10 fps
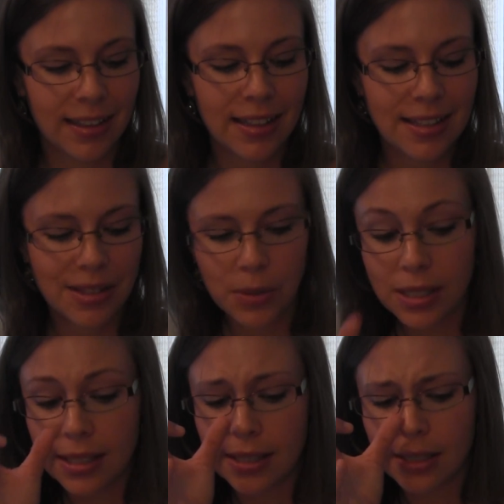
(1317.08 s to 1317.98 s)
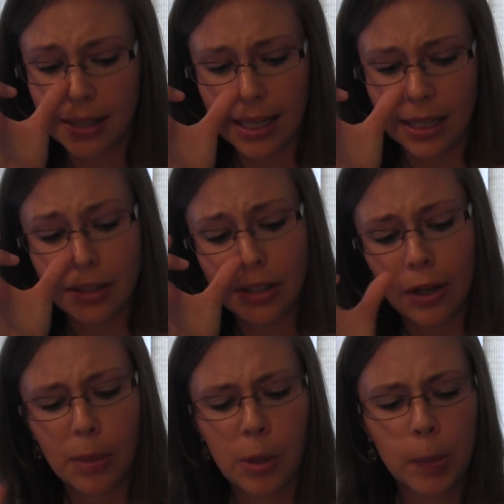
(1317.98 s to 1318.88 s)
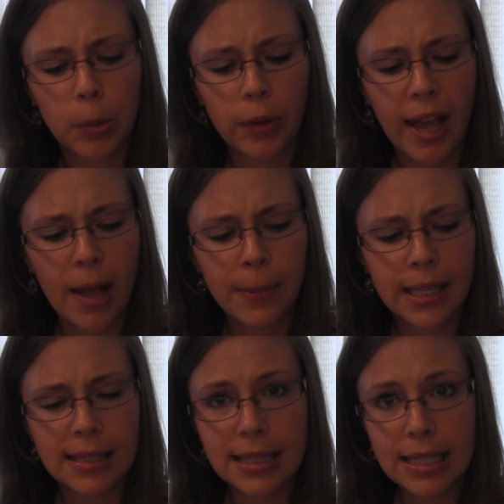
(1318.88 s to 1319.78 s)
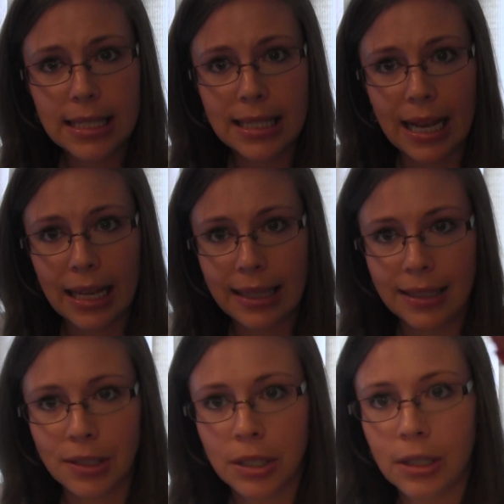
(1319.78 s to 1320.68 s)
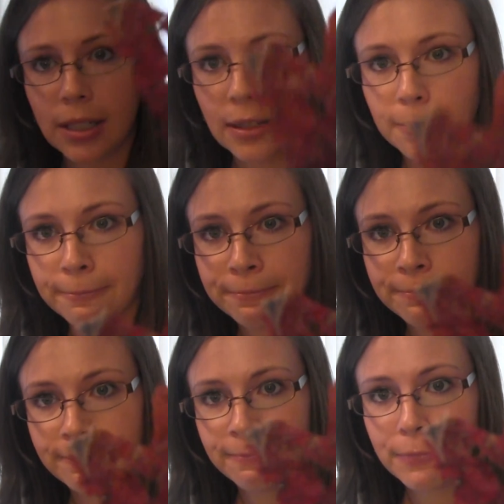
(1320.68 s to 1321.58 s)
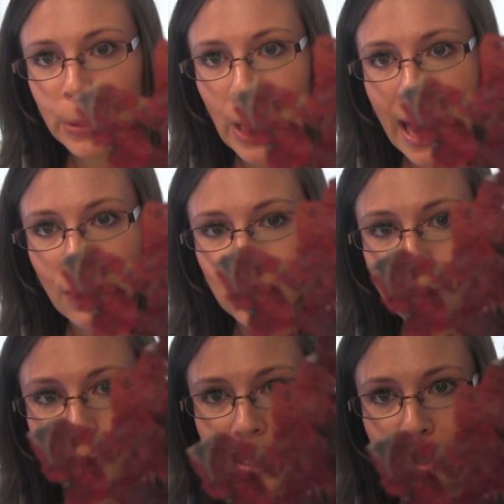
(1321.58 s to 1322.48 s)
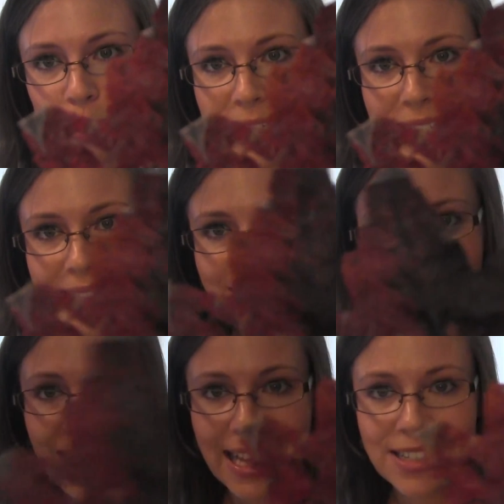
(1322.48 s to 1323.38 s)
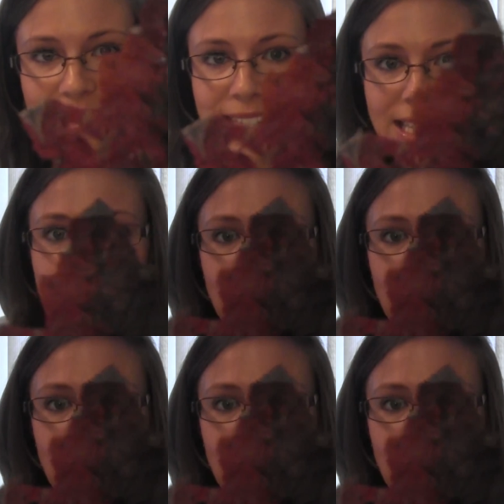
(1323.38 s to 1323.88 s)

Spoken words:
This one's like a dark purple now because it's dying and turning brown, but you can still kind of see